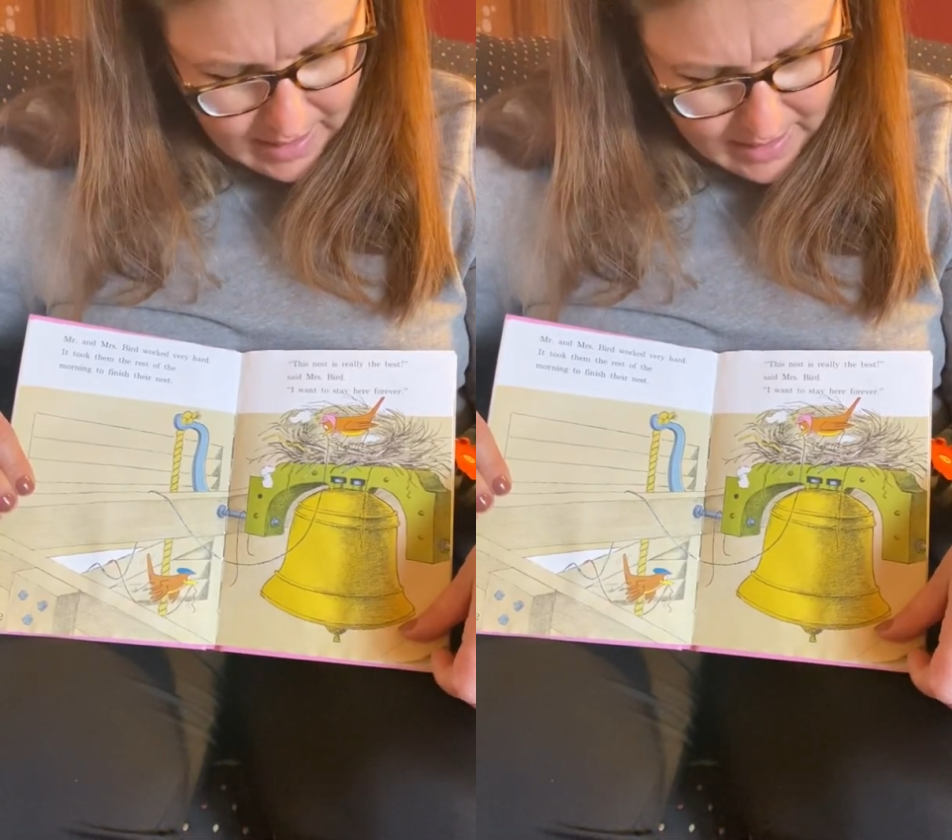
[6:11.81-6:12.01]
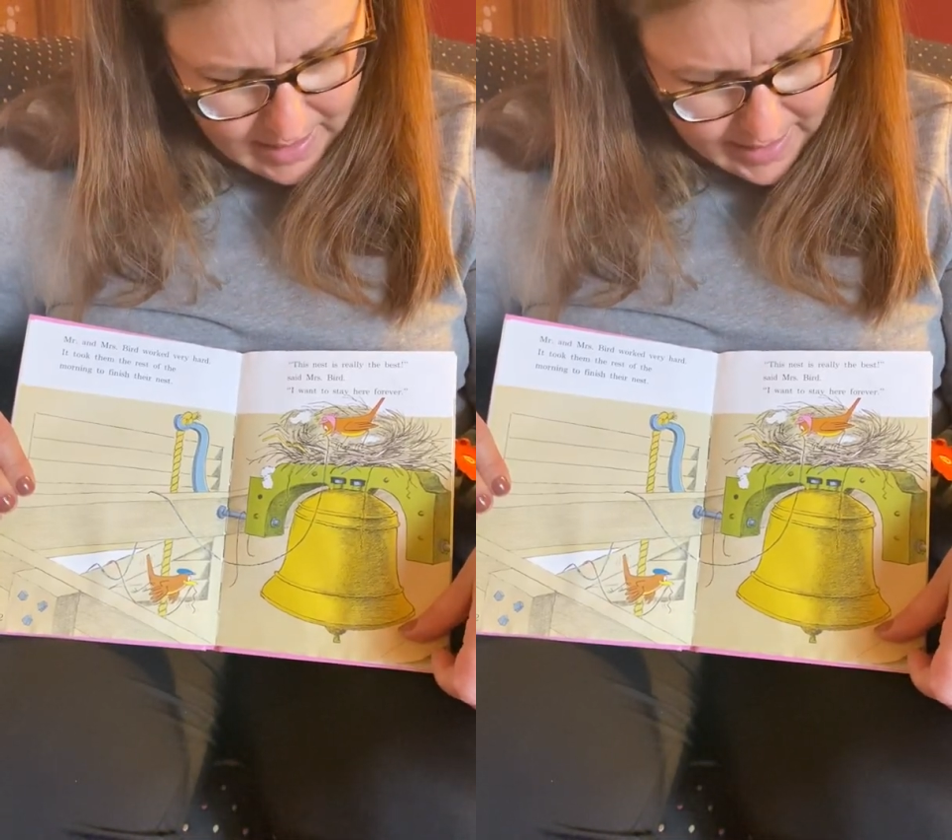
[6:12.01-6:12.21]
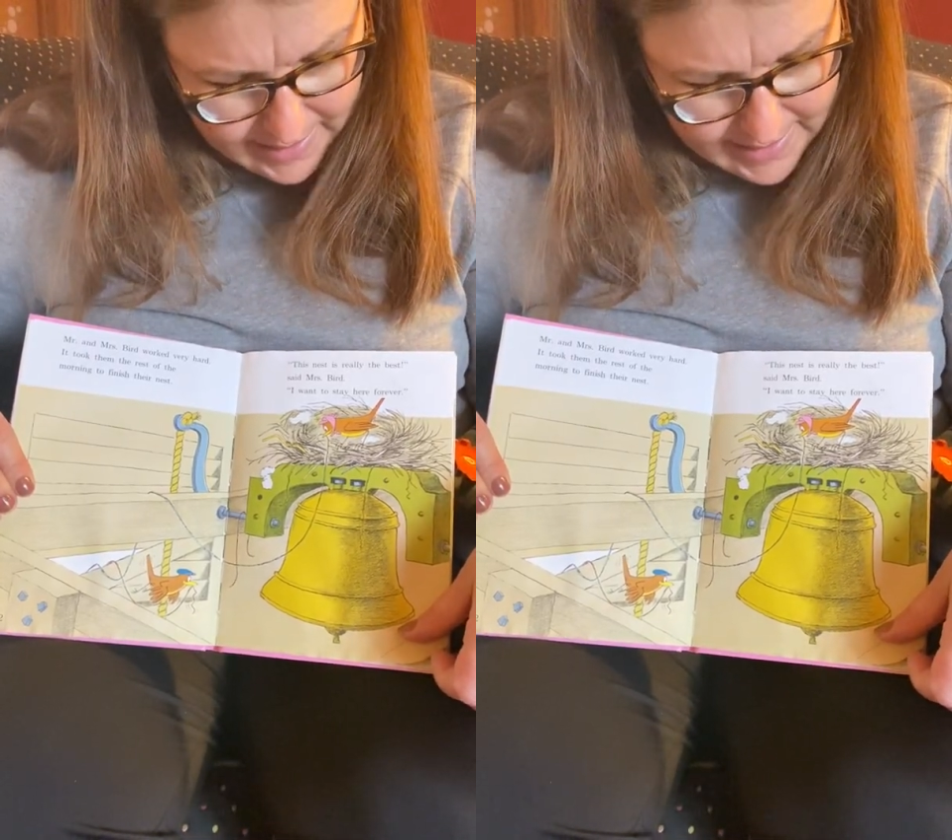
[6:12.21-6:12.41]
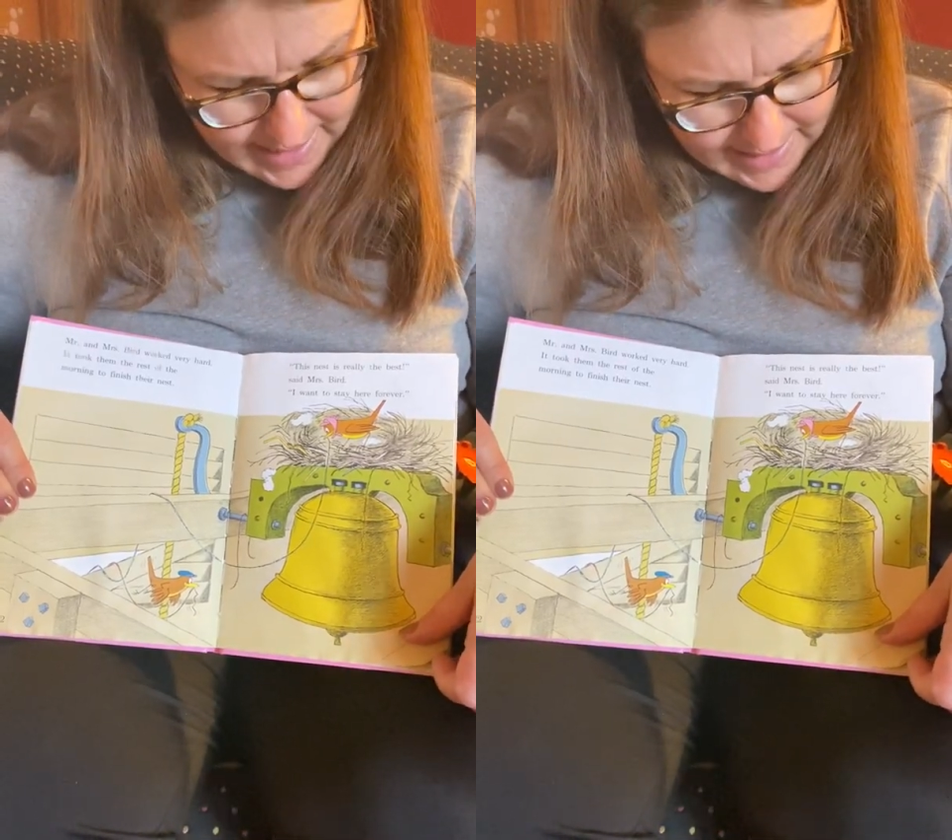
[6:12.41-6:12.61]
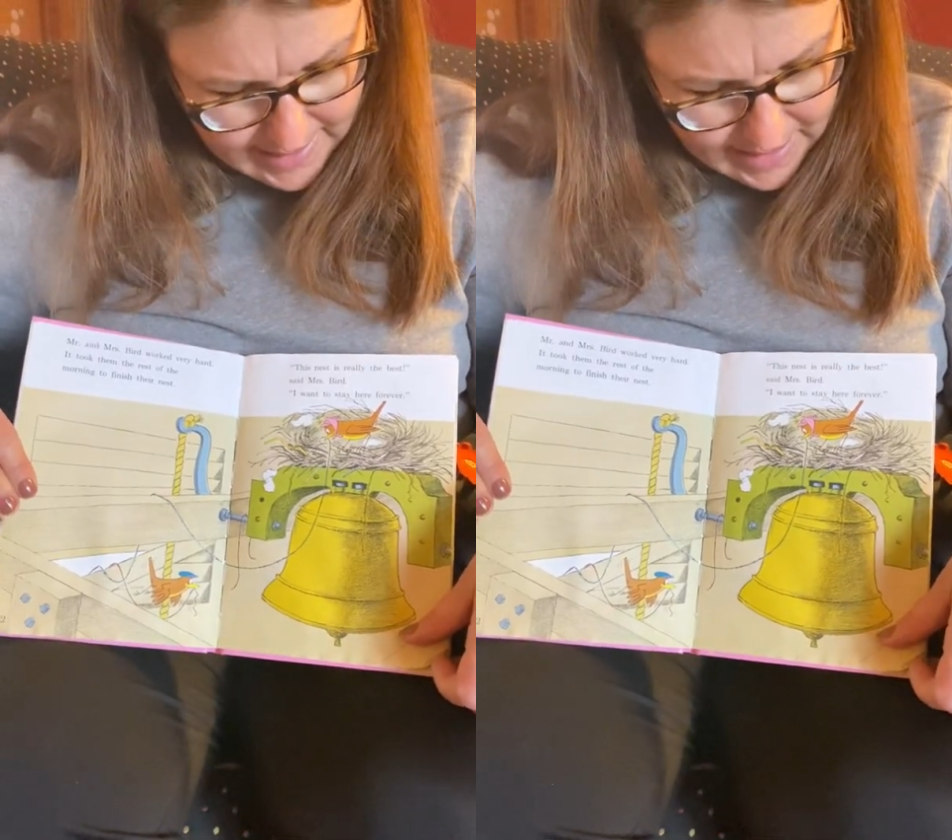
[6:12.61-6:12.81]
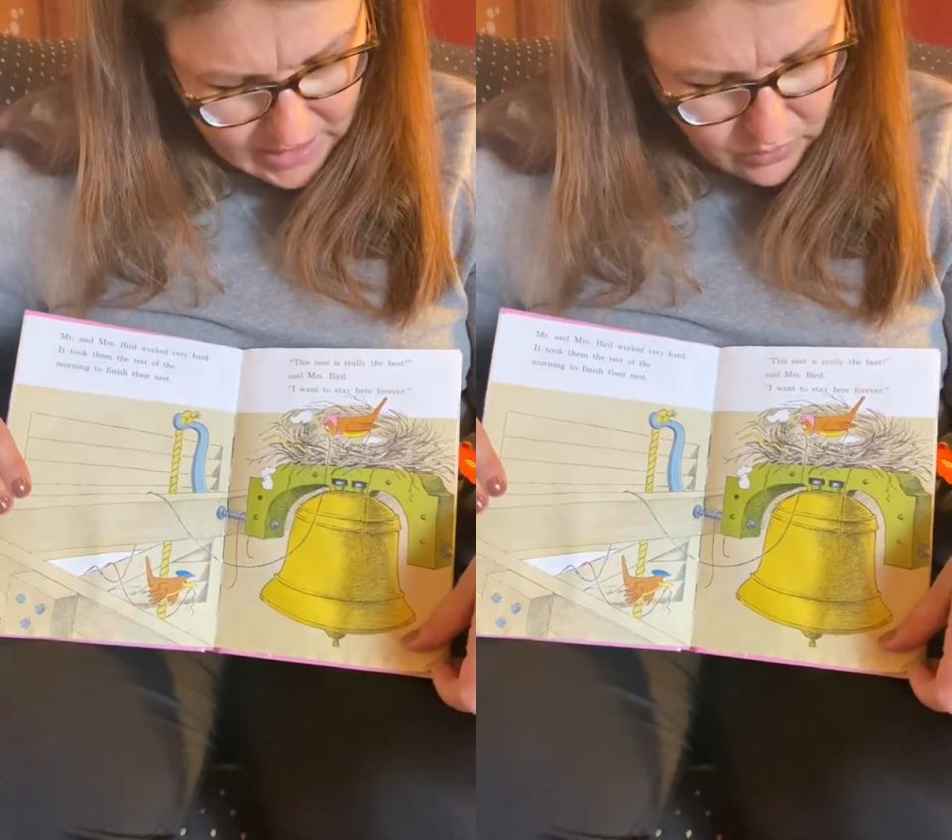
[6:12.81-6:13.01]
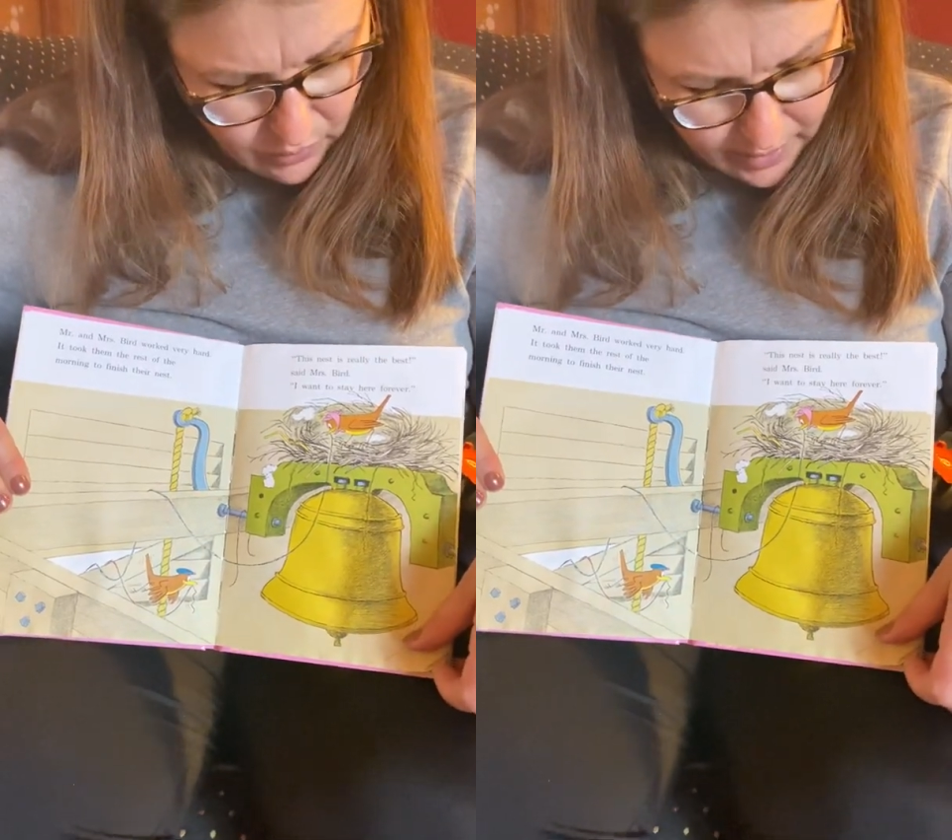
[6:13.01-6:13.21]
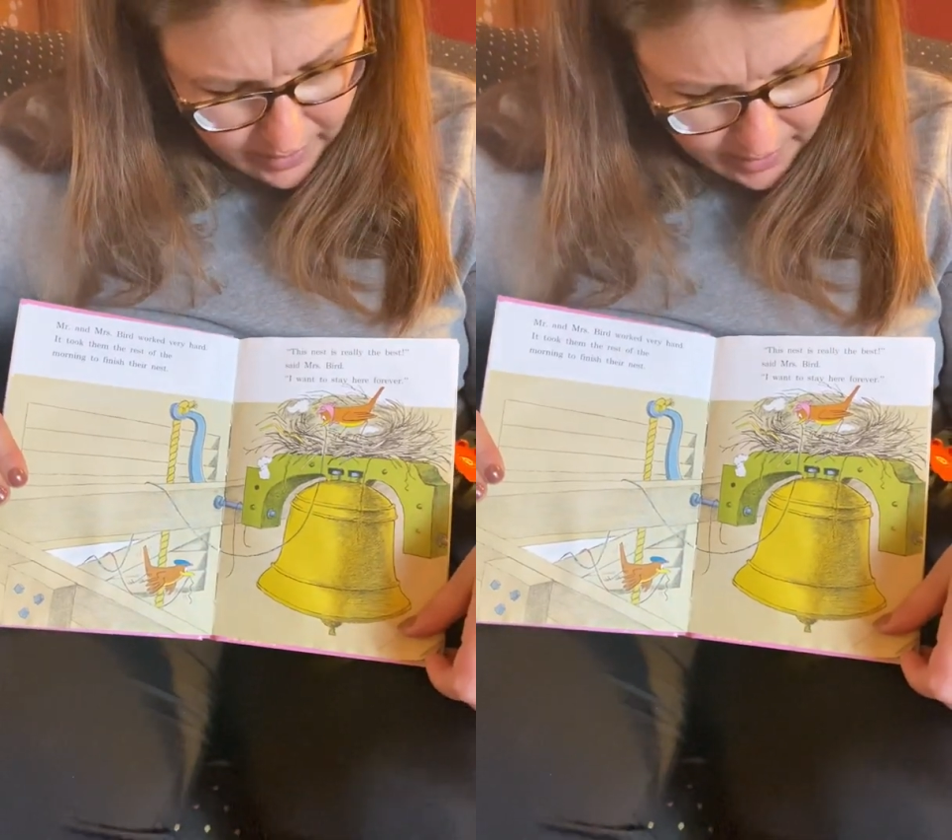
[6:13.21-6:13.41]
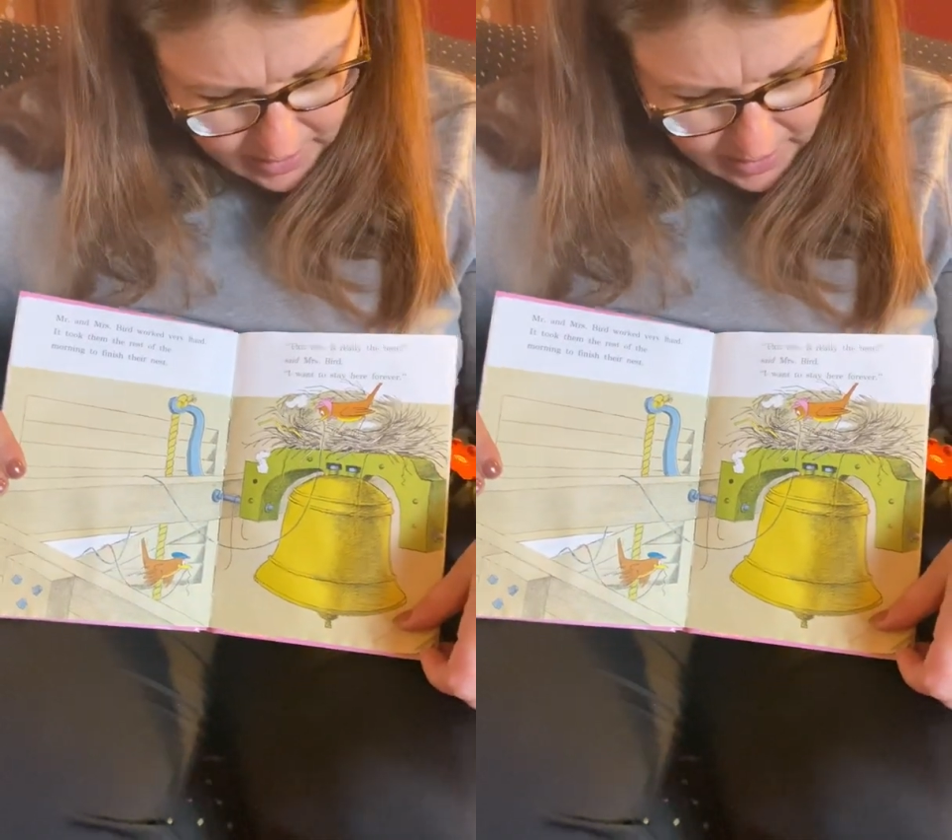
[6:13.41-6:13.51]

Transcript: "This nest is really